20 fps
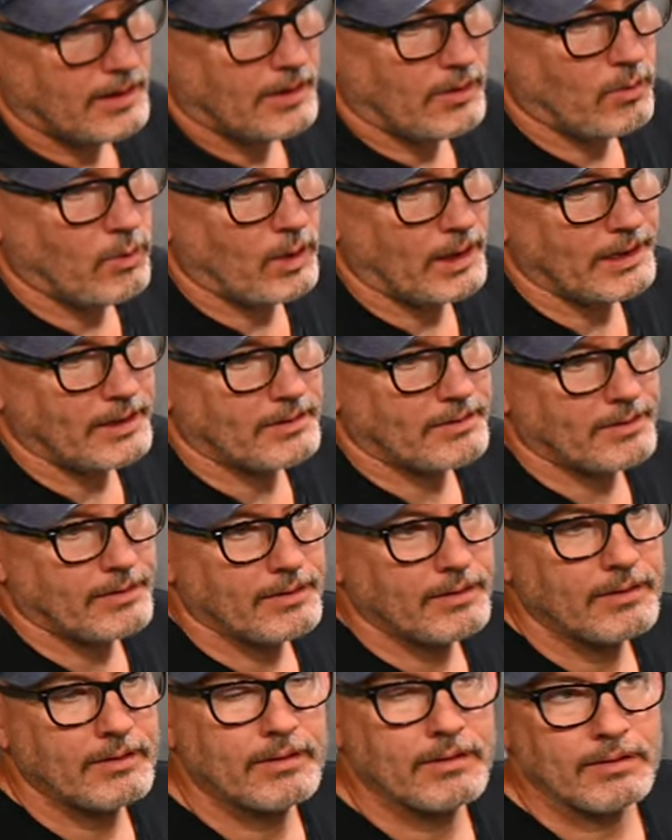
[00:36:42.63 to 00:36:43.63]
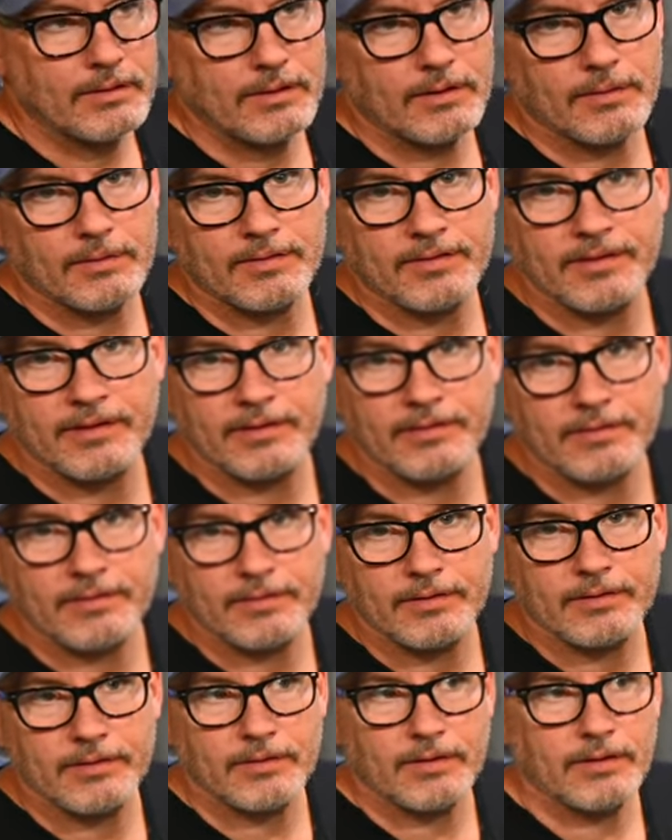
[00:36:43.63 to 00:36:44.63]
a white
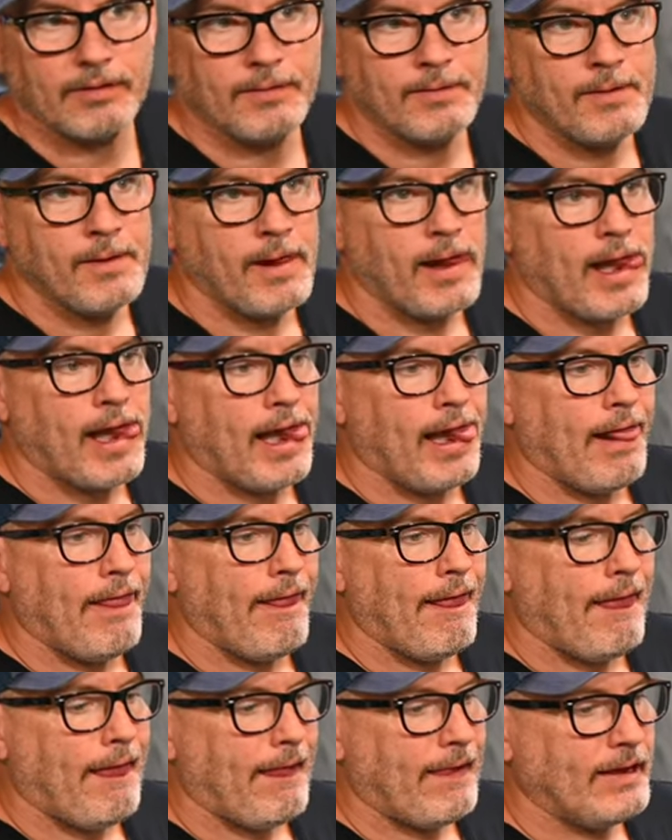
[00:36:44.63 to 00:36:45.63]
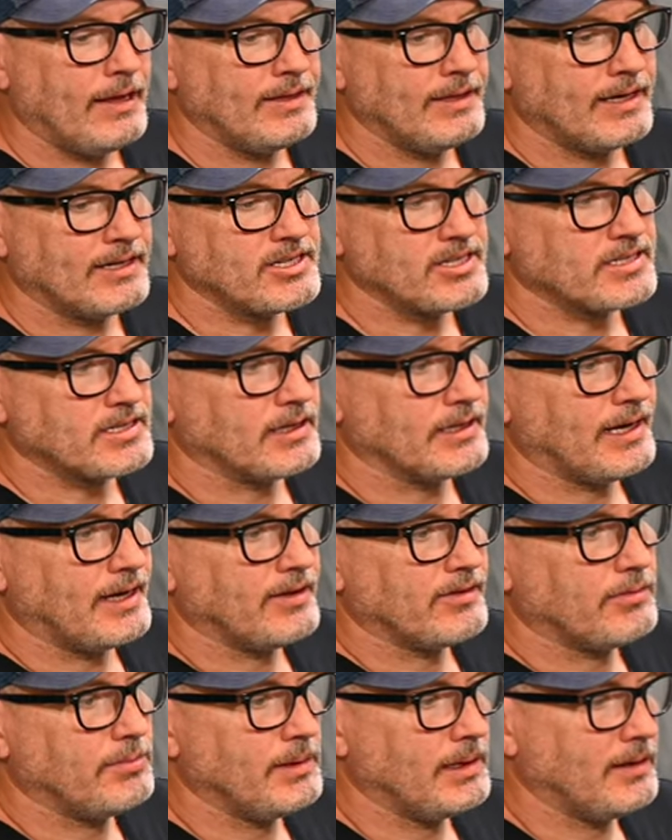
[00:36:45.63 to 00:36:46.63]
tint. And that just
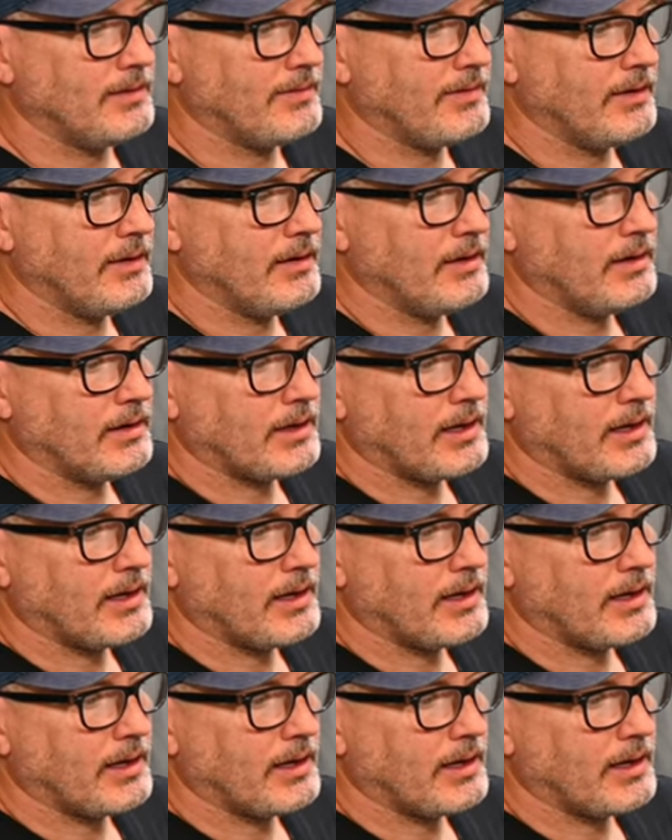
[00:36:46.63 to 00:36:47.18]
allows me to